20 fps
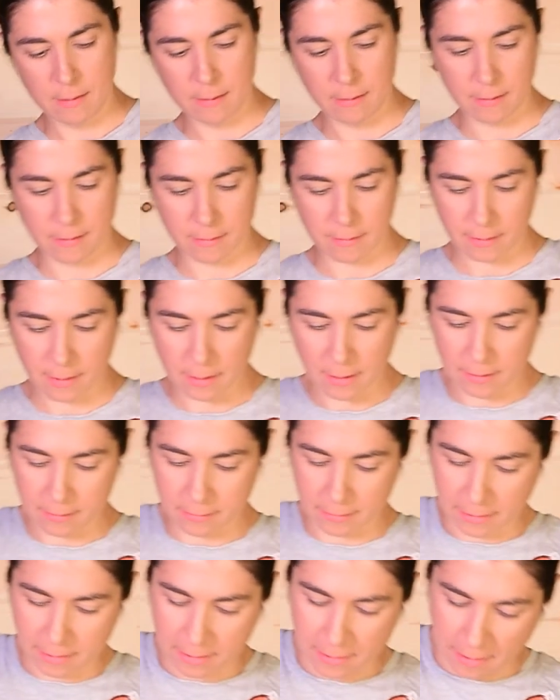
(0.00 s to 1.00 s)
Let's get our
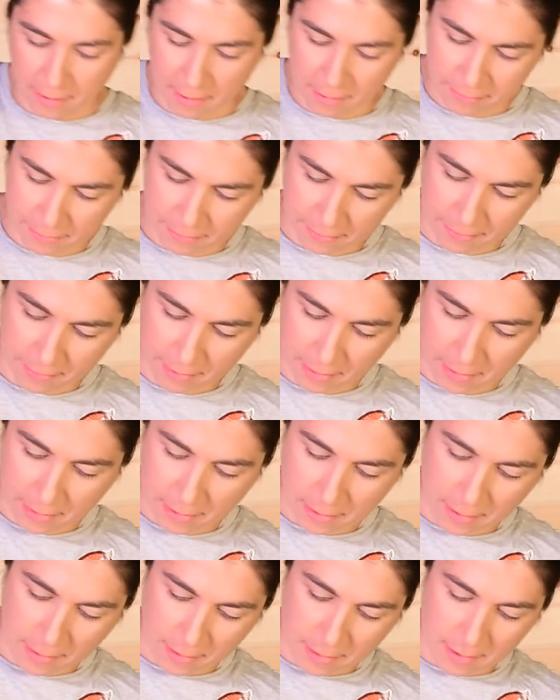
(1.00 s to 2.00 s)
lid off
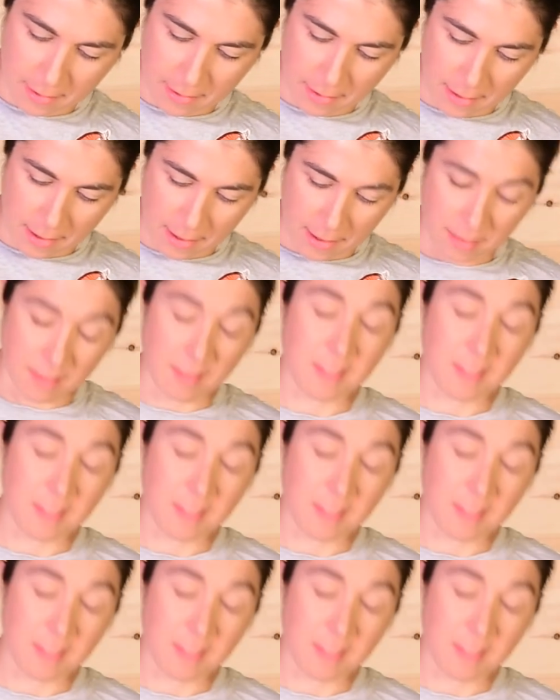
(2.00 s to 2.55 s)
and